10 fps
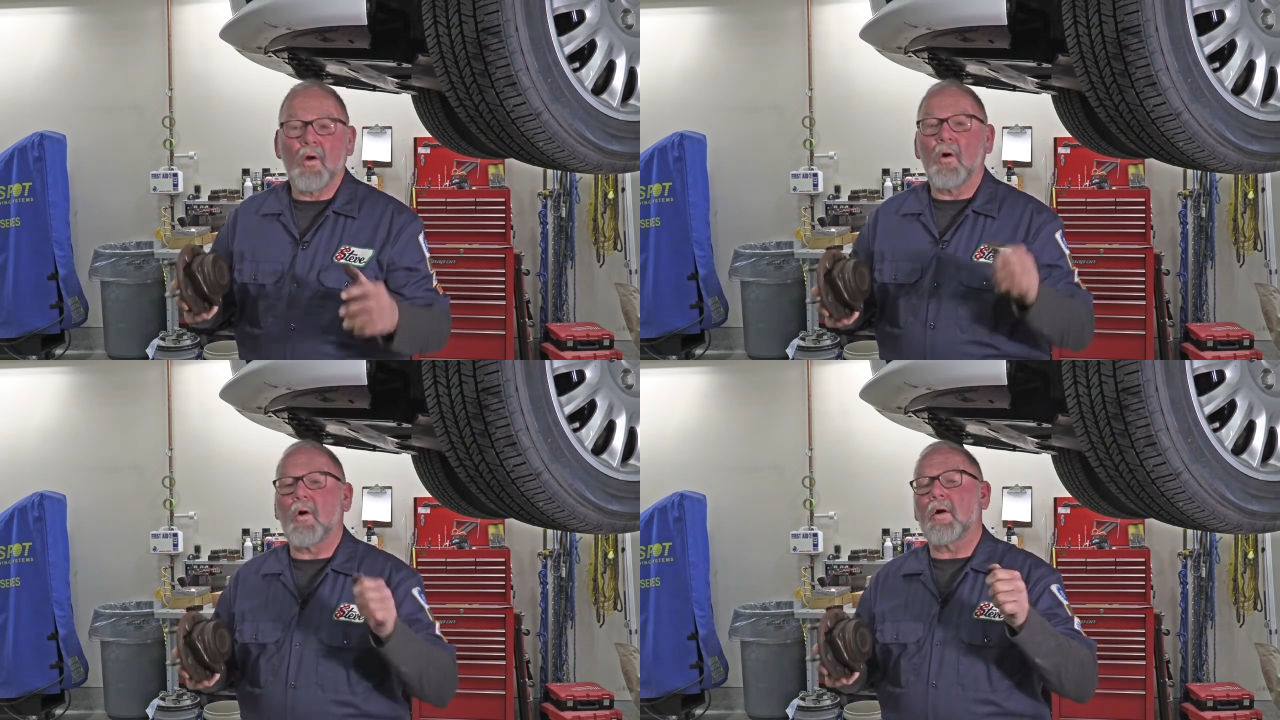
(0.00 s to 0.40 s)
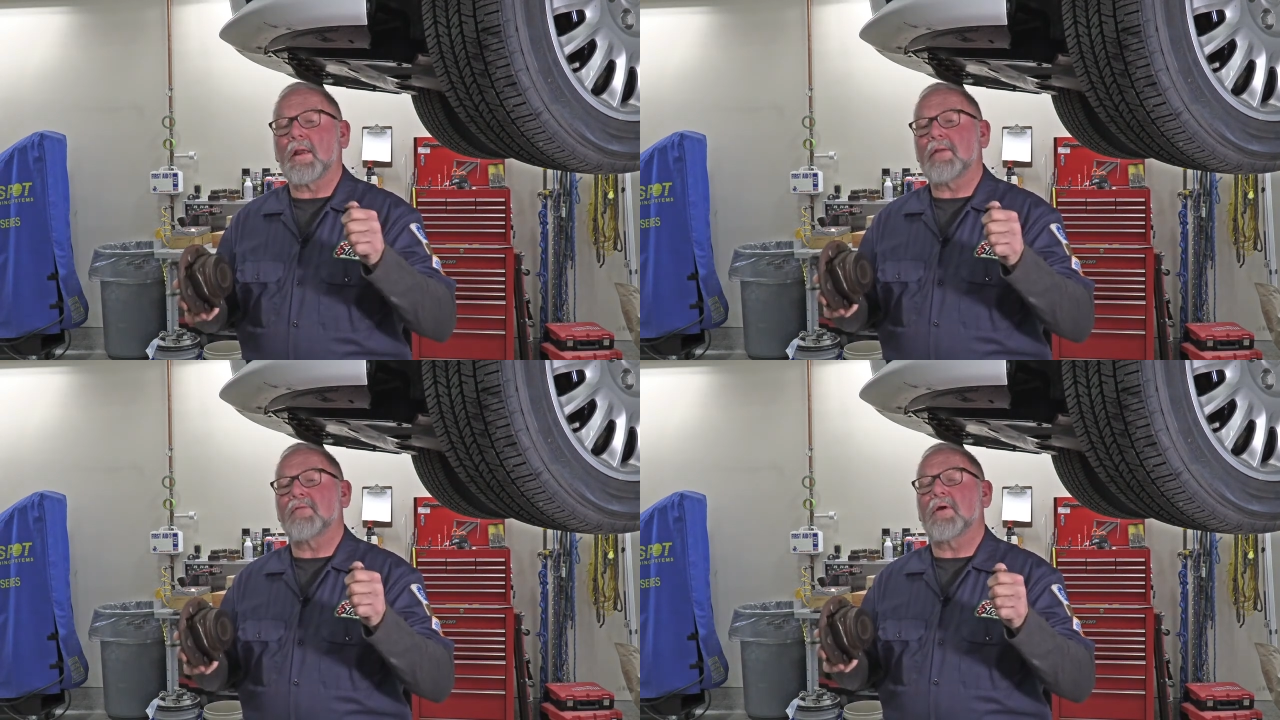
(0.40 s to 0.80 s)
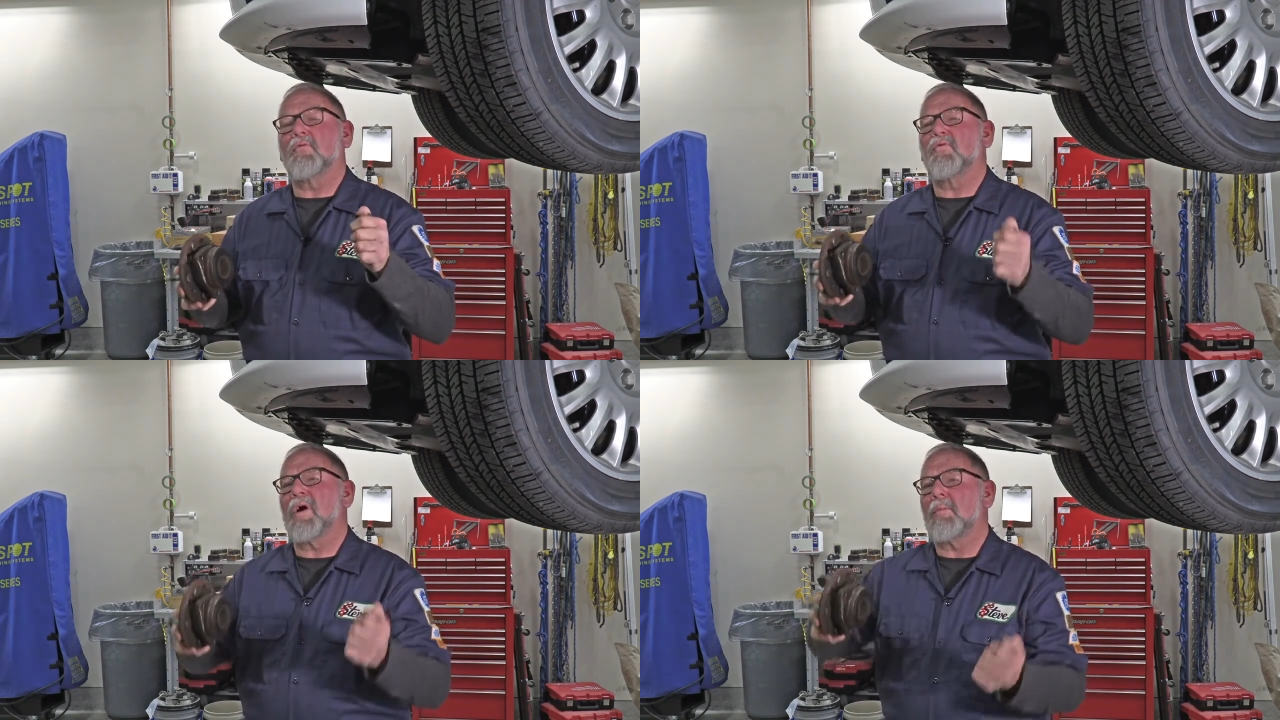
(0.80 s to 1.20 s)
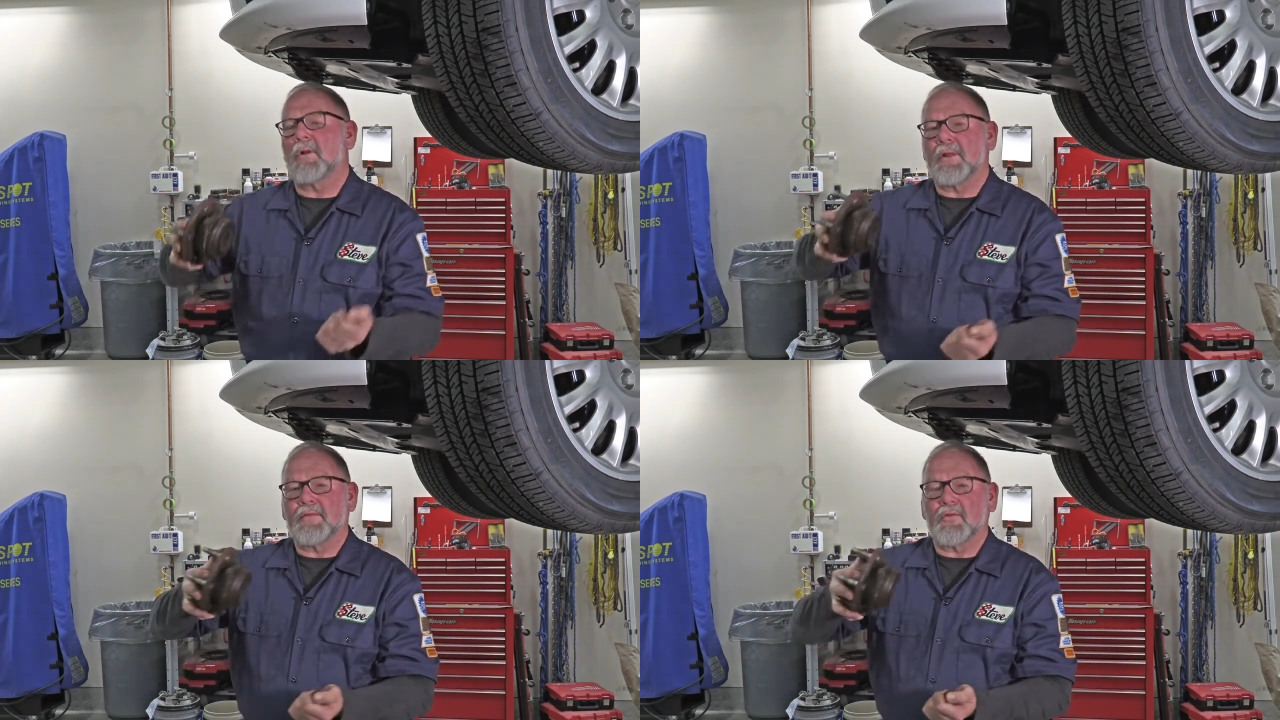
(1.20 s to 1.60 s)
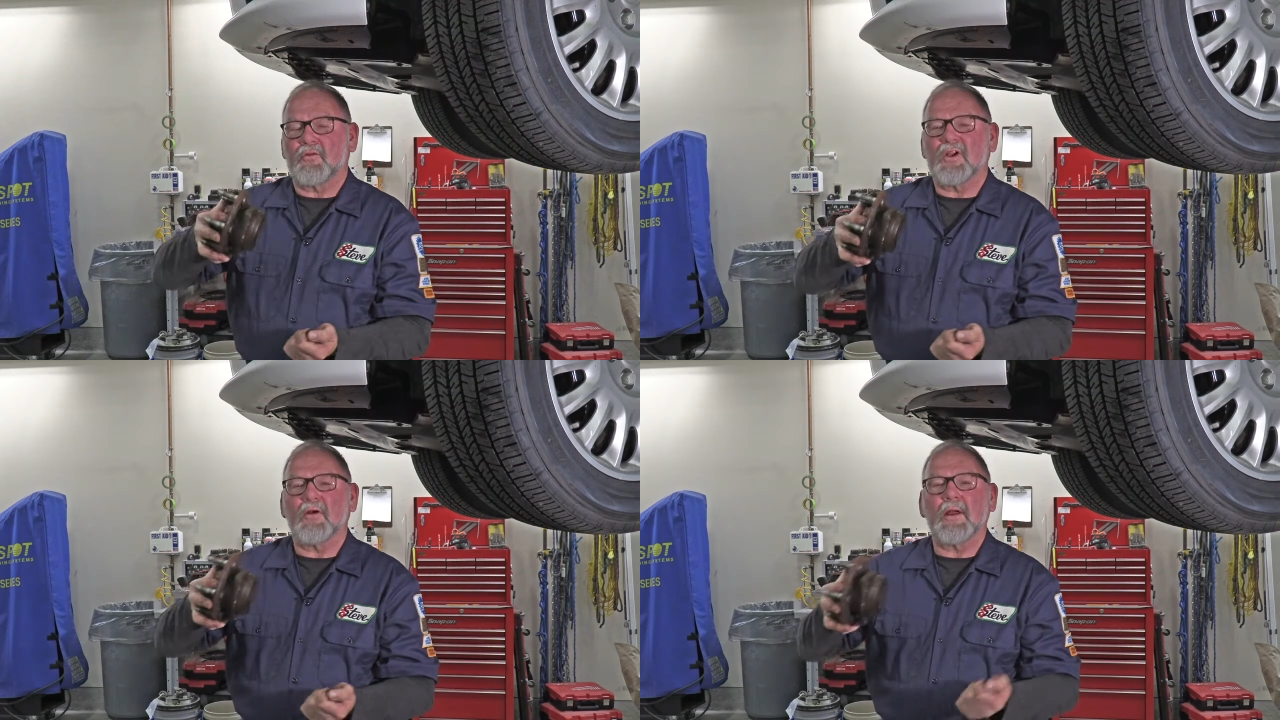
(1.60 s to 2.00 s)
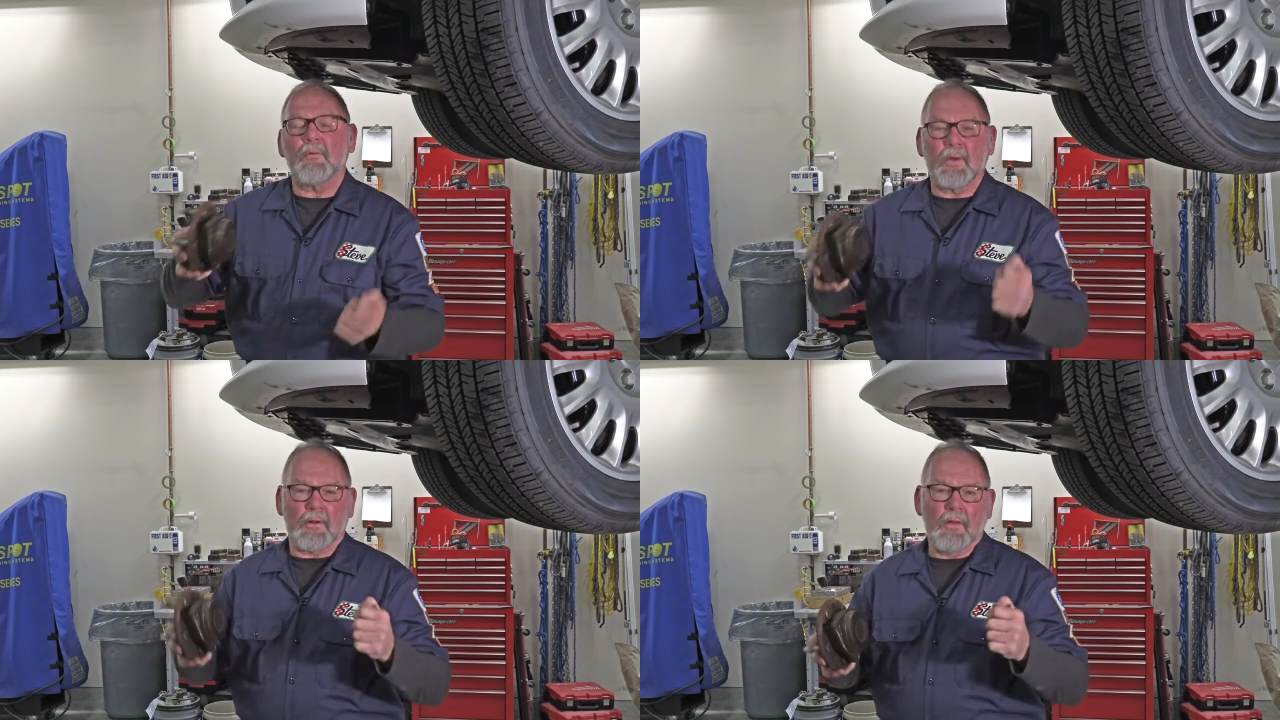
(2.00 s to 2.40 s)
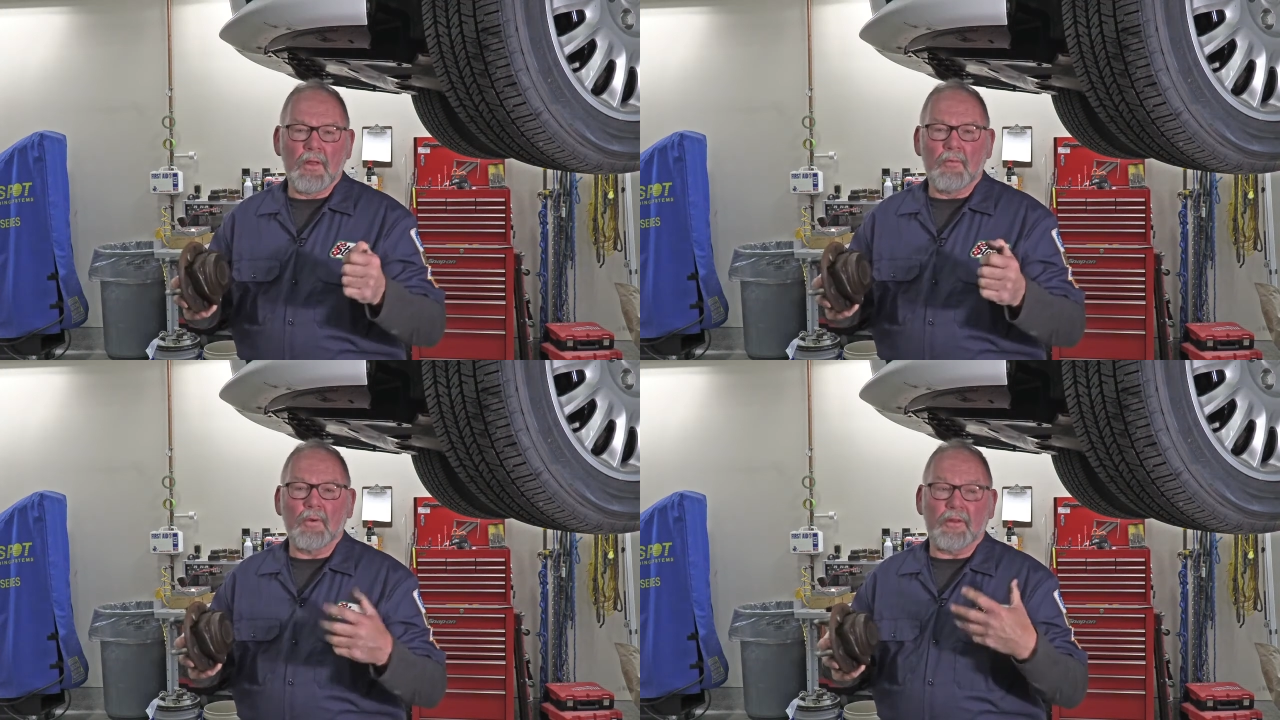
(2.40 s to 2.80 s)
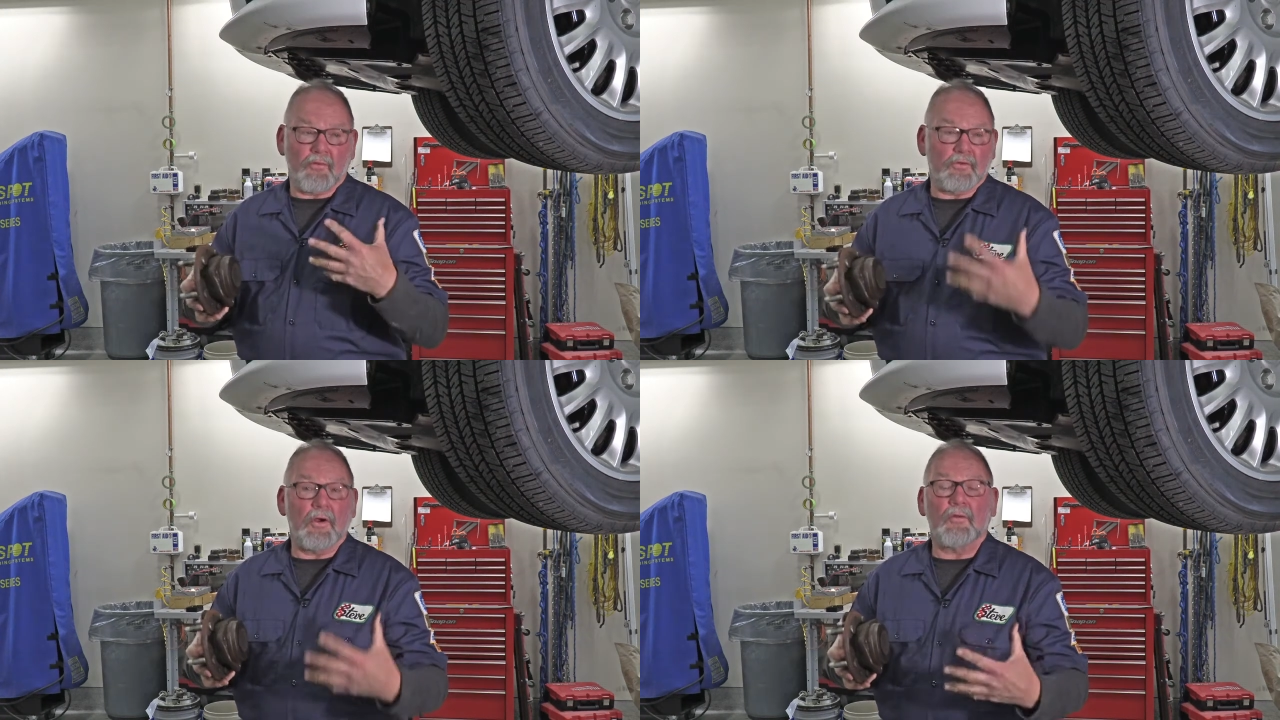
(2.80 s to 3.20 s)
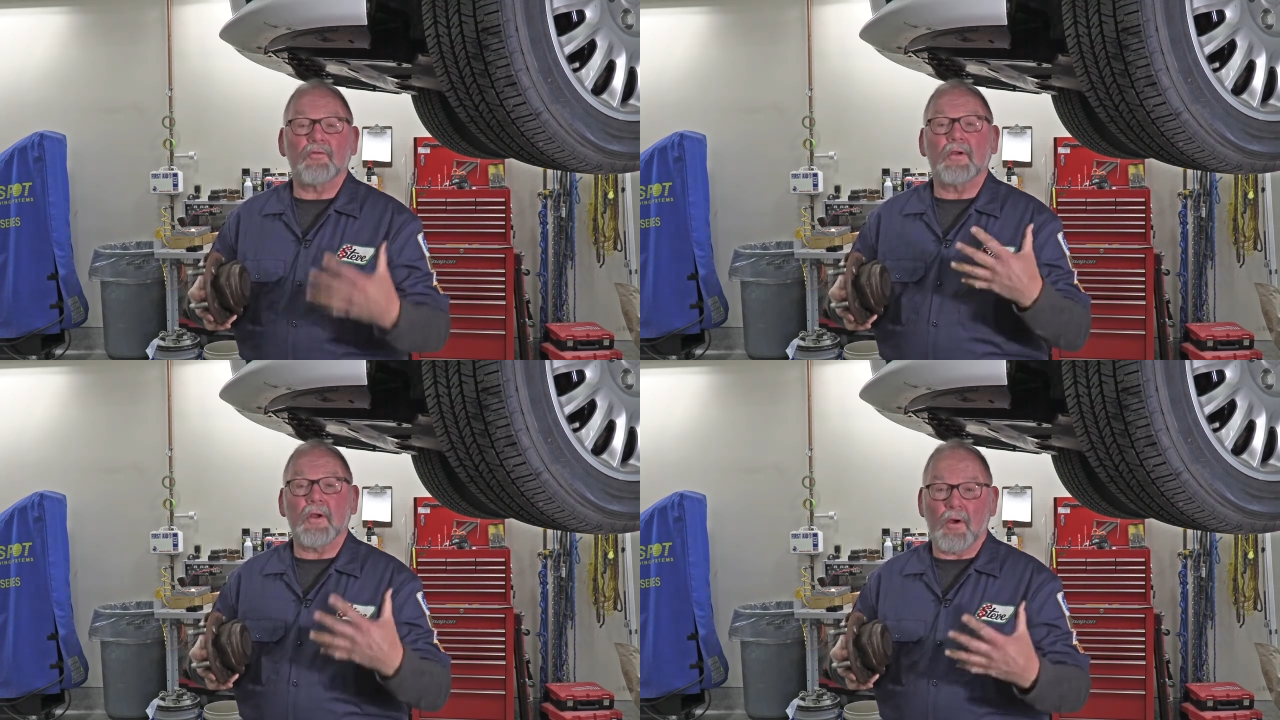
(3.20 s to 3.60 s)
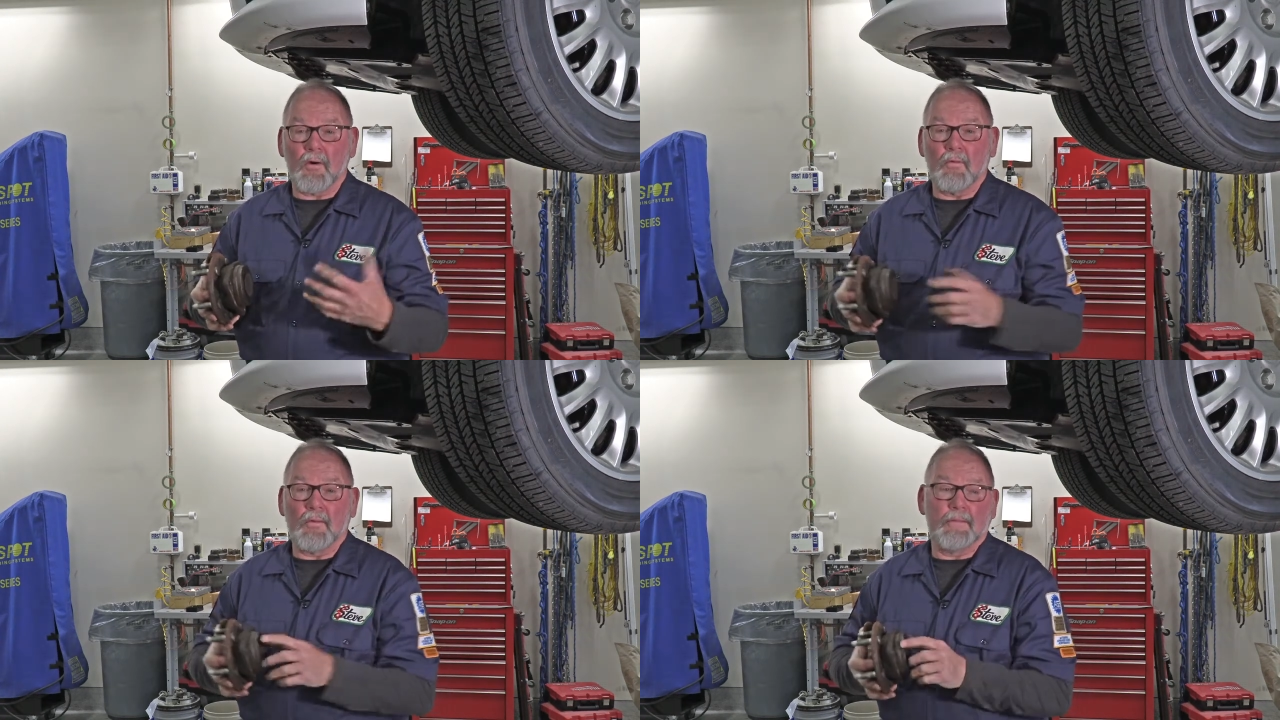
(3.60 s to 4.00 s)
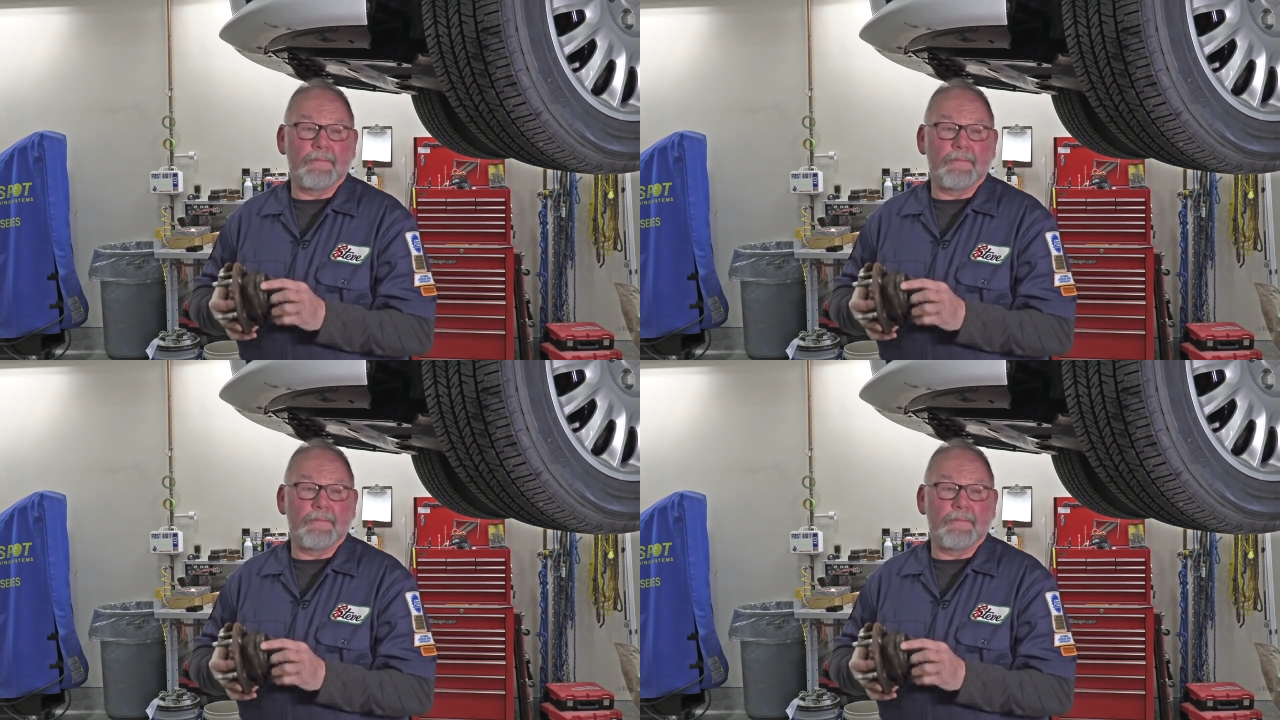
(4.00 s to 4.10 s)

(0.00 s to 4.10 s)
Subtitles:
or even a rumble in the steering wheel when it starts to go.